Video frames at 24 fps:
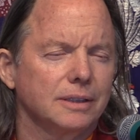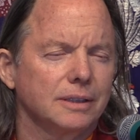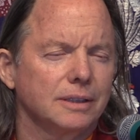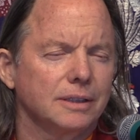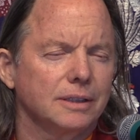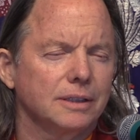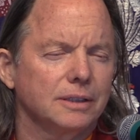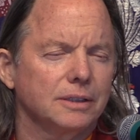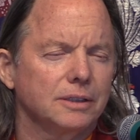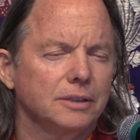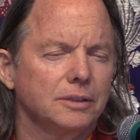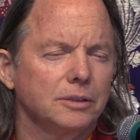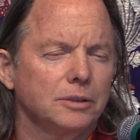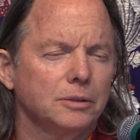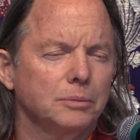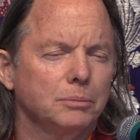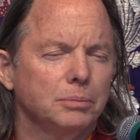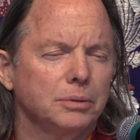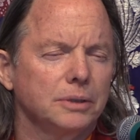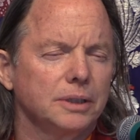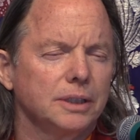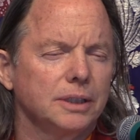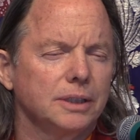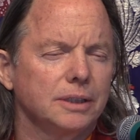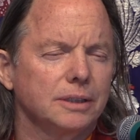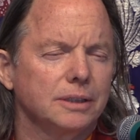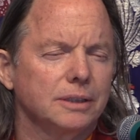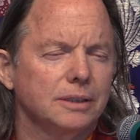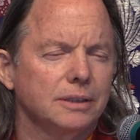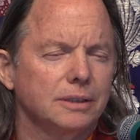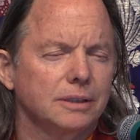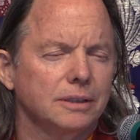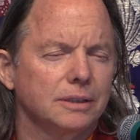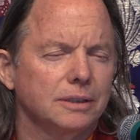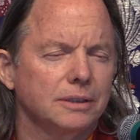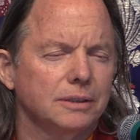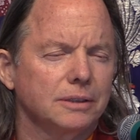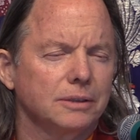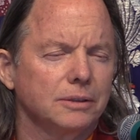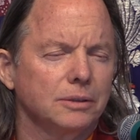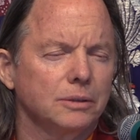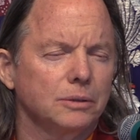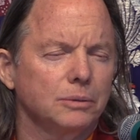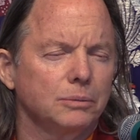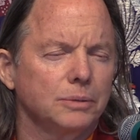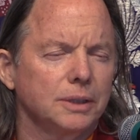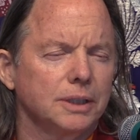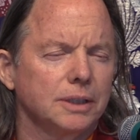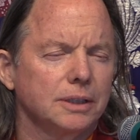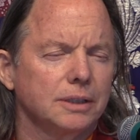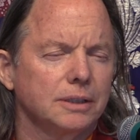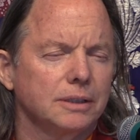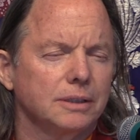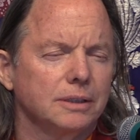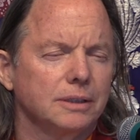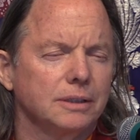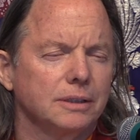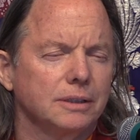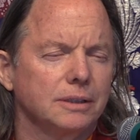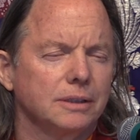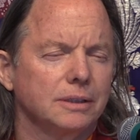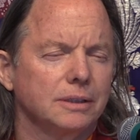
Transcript: There's no breeze, there's no wind.